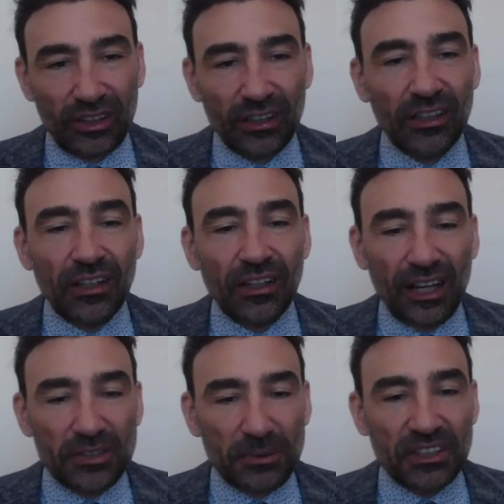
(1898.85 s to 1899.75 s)
I
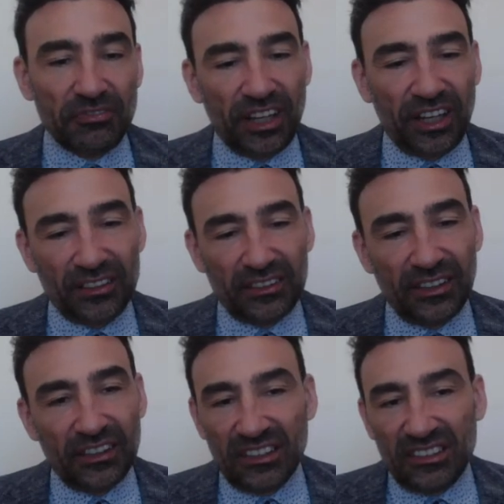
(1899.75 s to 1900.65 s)
specify the
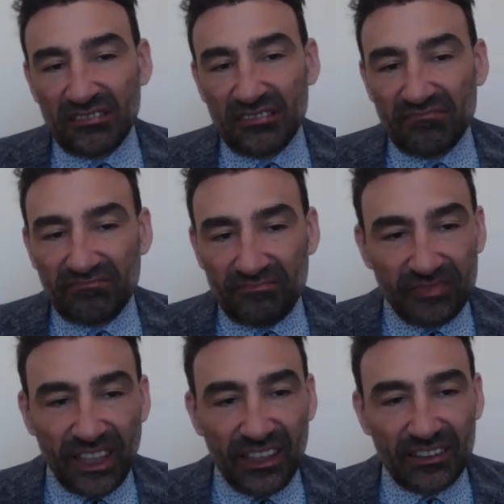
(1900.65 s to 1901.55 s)
date
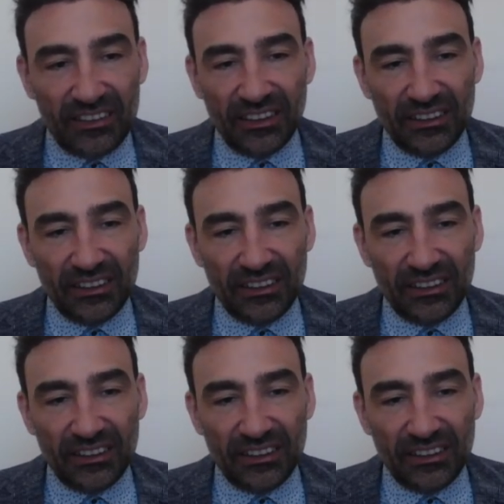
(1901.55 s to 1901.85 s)
index.